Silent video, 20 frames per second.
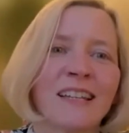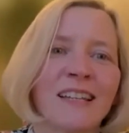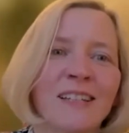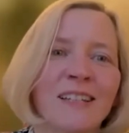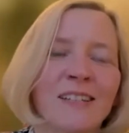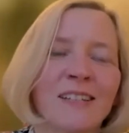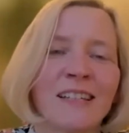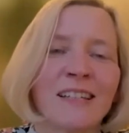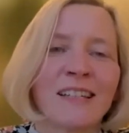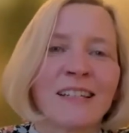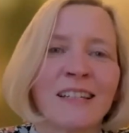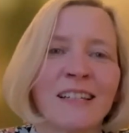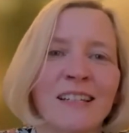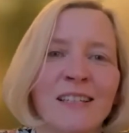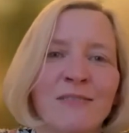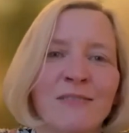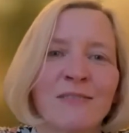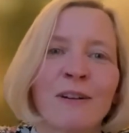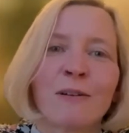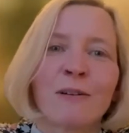it uh,
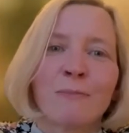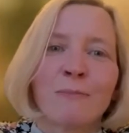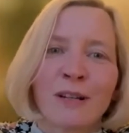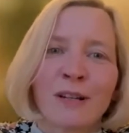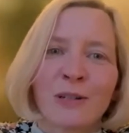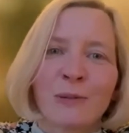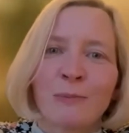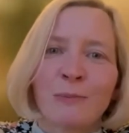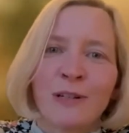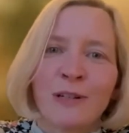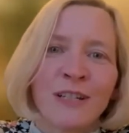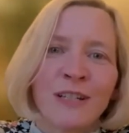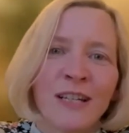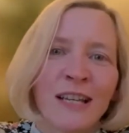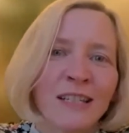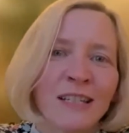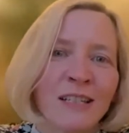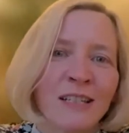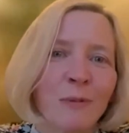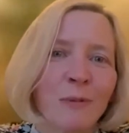is very much
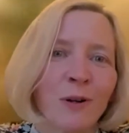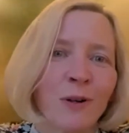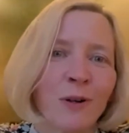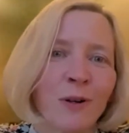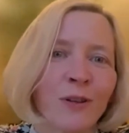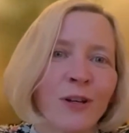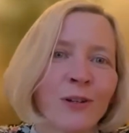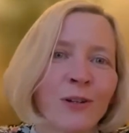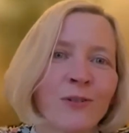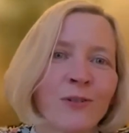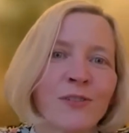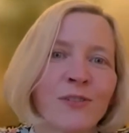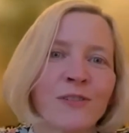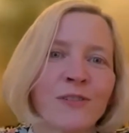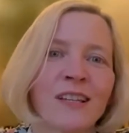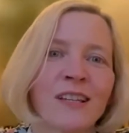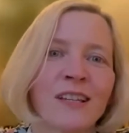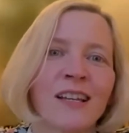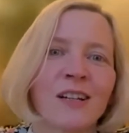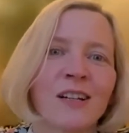appreciated by all
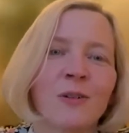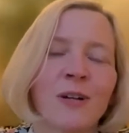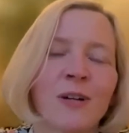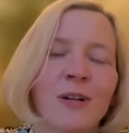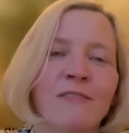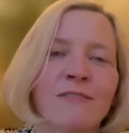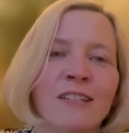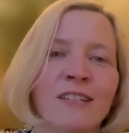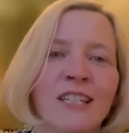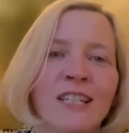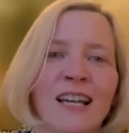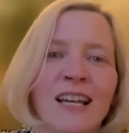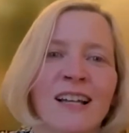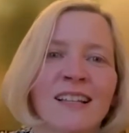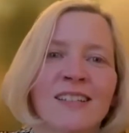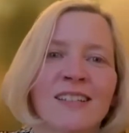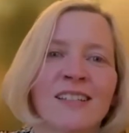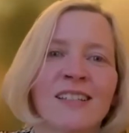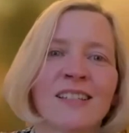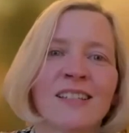those who have the
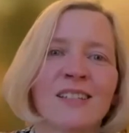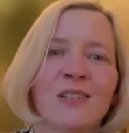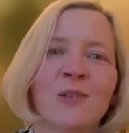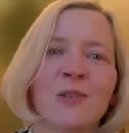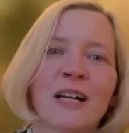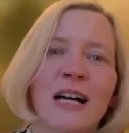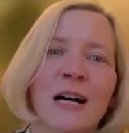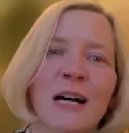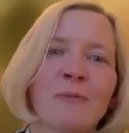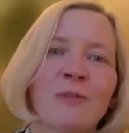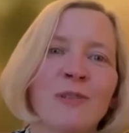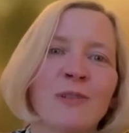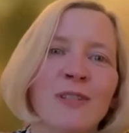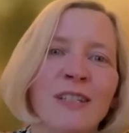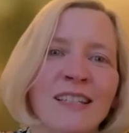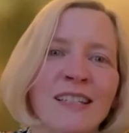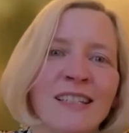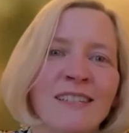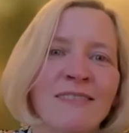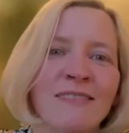chance to come to
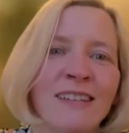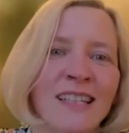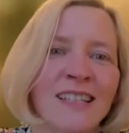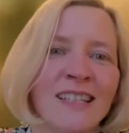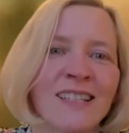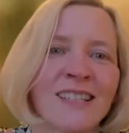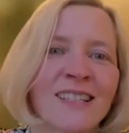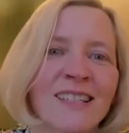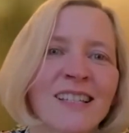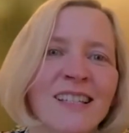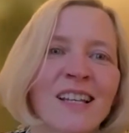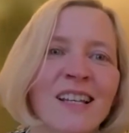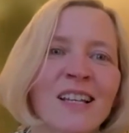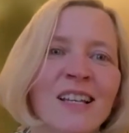these events.